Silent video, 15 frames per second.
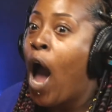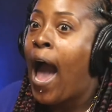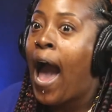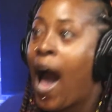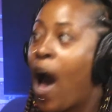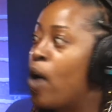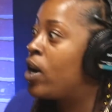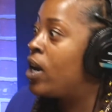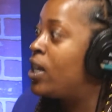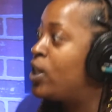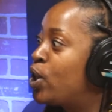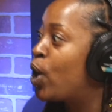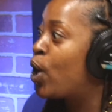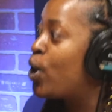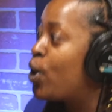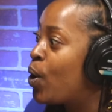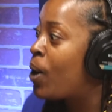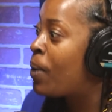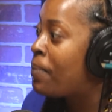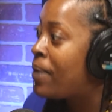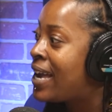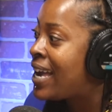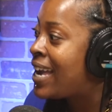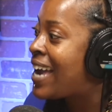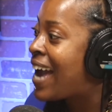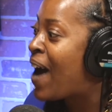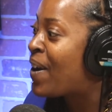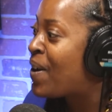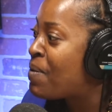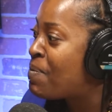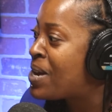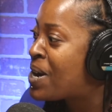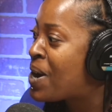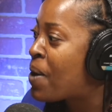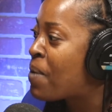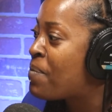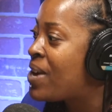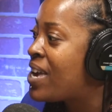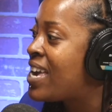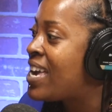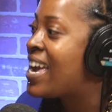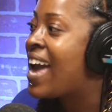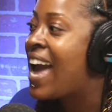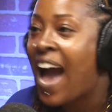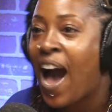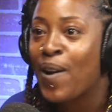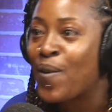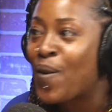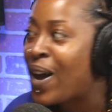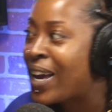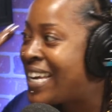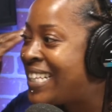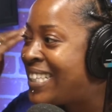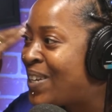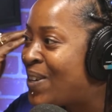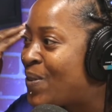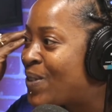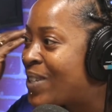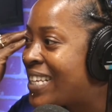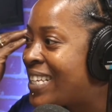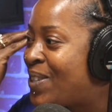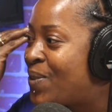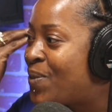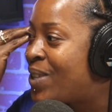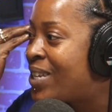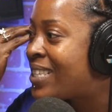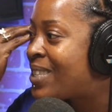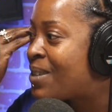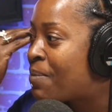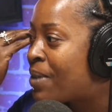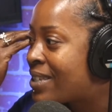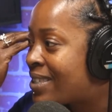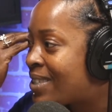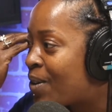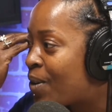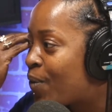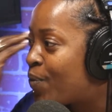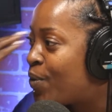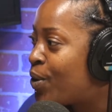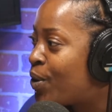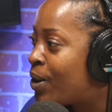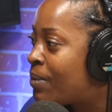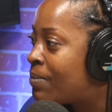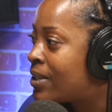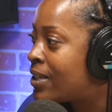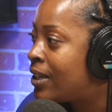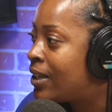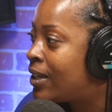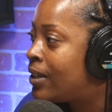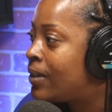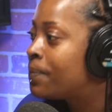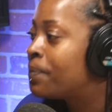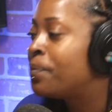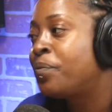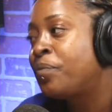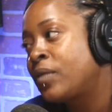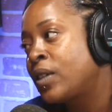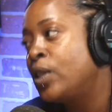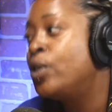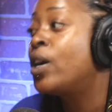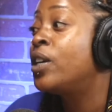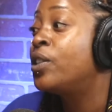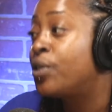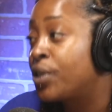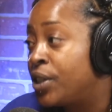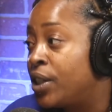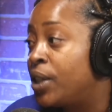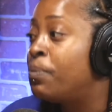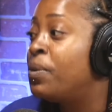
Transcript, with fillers: how did it turn on me? How did it become me? How did I uh. continuously do this to myself? You know what I'm saying? Wow. You guys are good